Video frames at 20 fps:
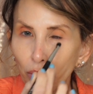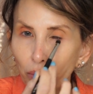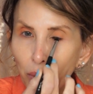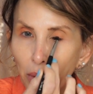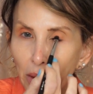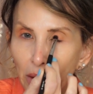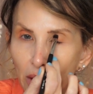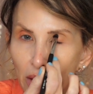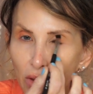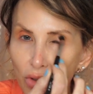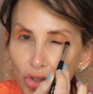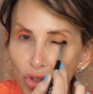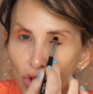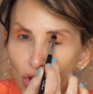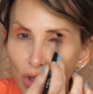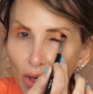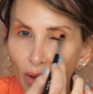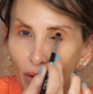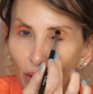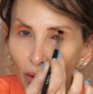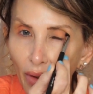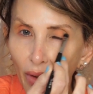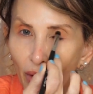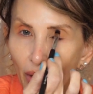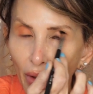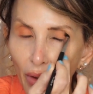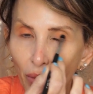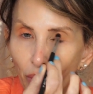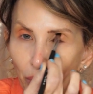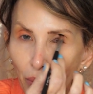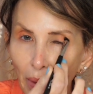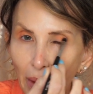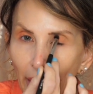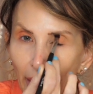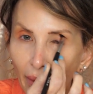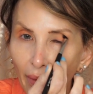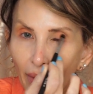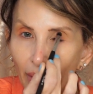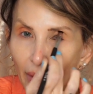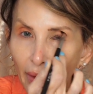Peach
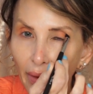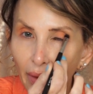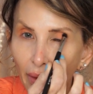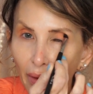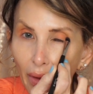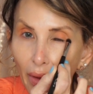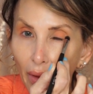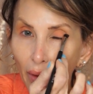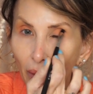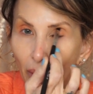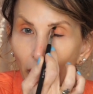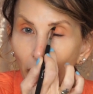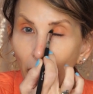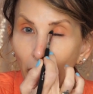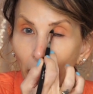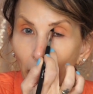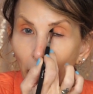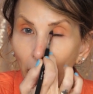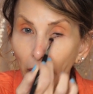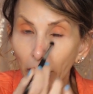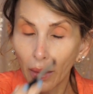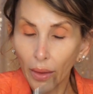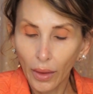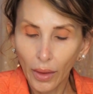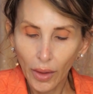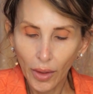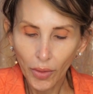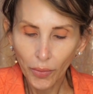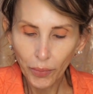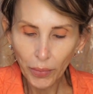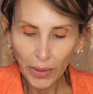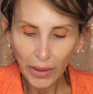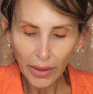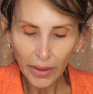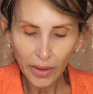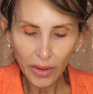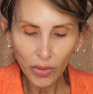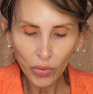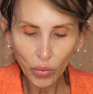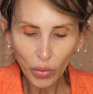palette. But
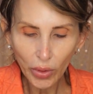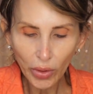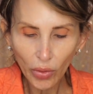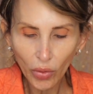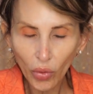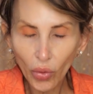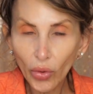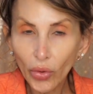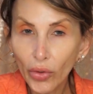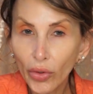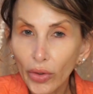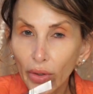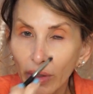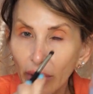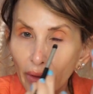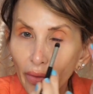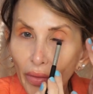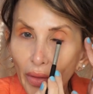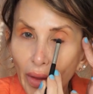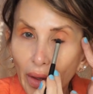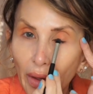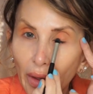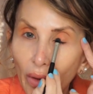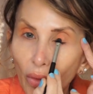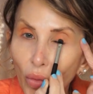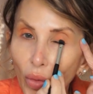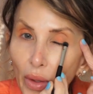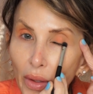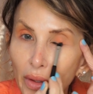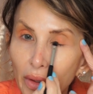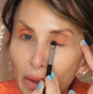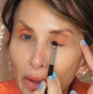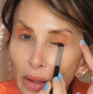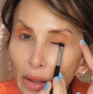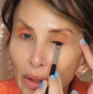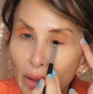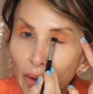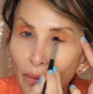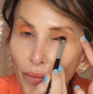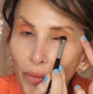I didn't want to order anything. I wanted to
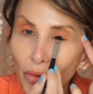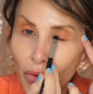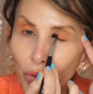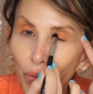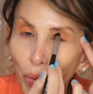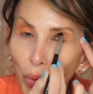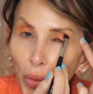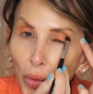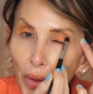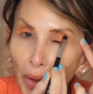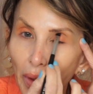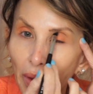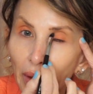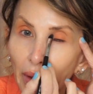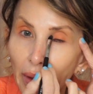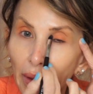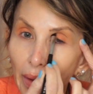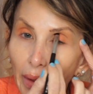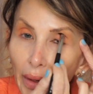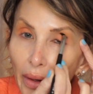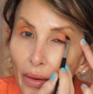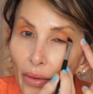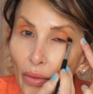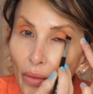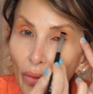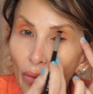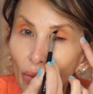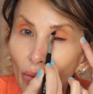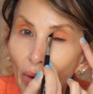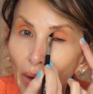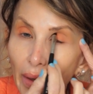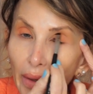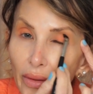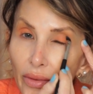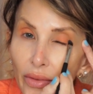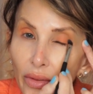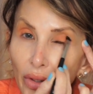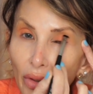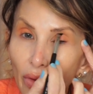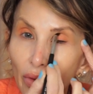get up this morning and get
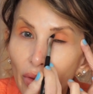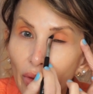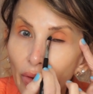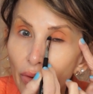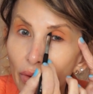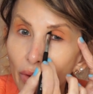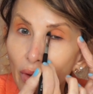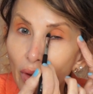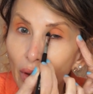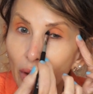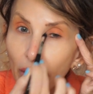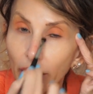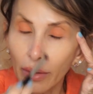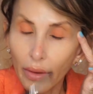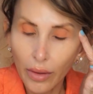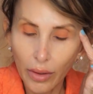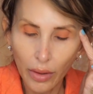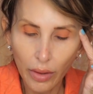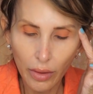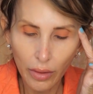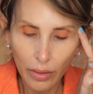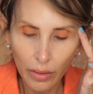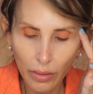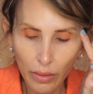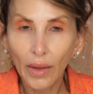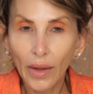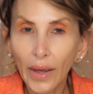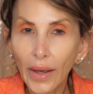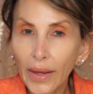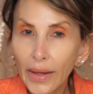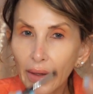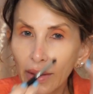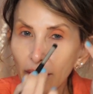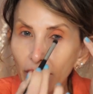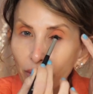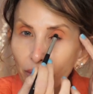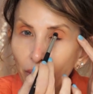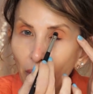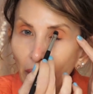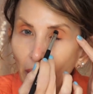right to this look. I
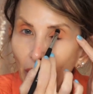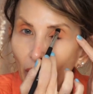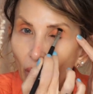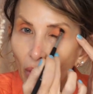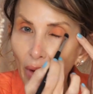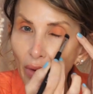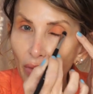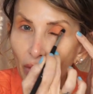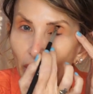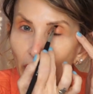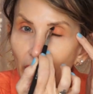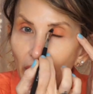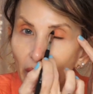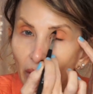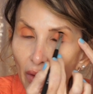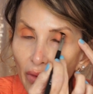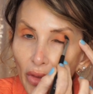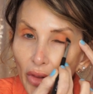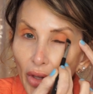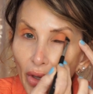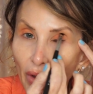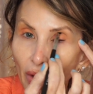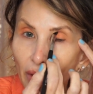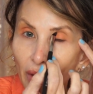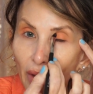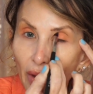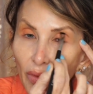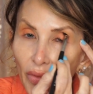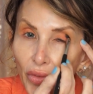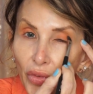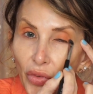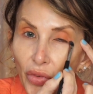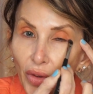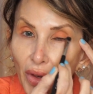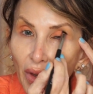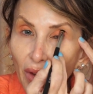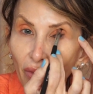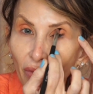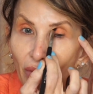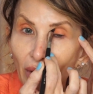am, however, going to look and
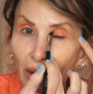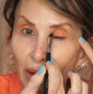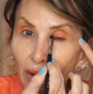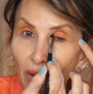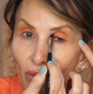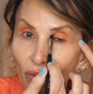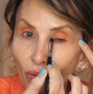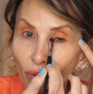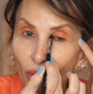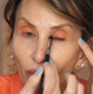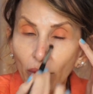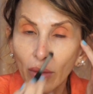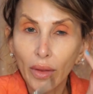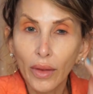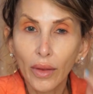see if I can